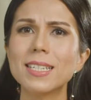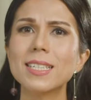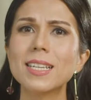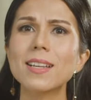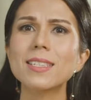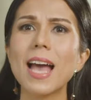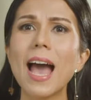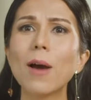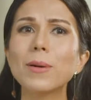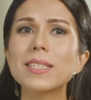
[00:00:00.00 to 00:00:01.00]
discuss
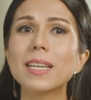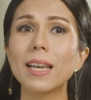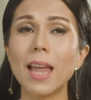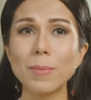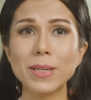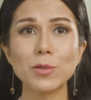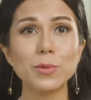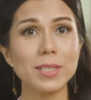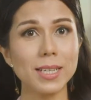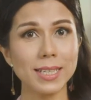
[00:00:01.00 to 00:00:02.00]
how it's climate
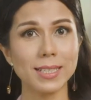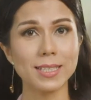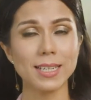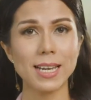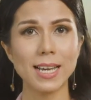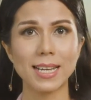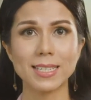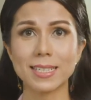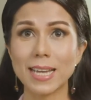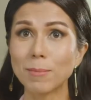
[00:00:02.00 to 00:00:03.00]
resilient and
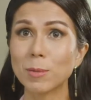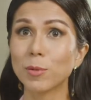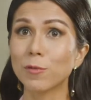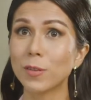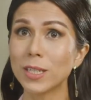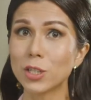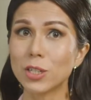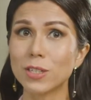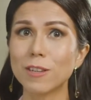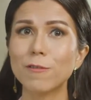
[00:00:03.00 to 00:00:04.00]
adaptable
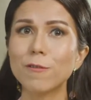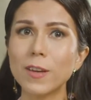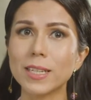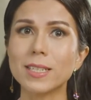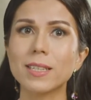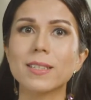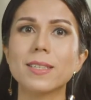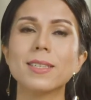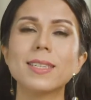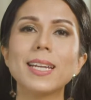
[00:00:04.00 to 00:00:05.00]
features fit the
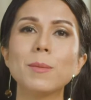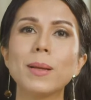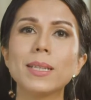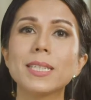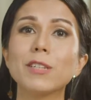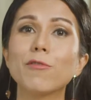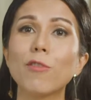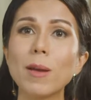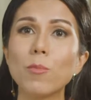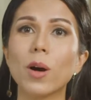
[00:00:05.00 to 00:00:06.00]
sustainability
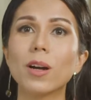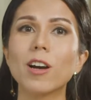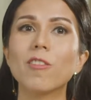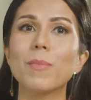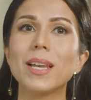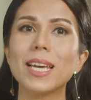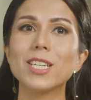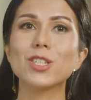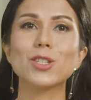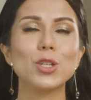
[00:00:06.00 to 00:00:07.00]
framework of
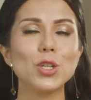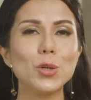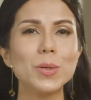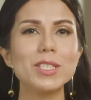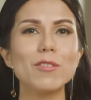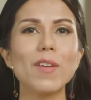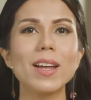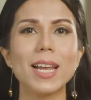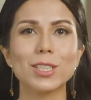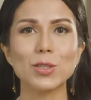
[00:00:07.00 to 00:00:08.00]
Malaysia's newest
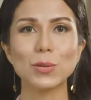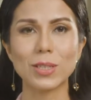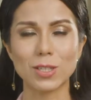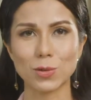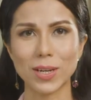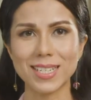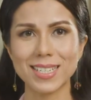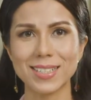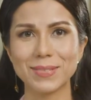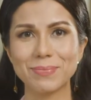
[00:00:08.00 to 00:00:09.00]
financial district.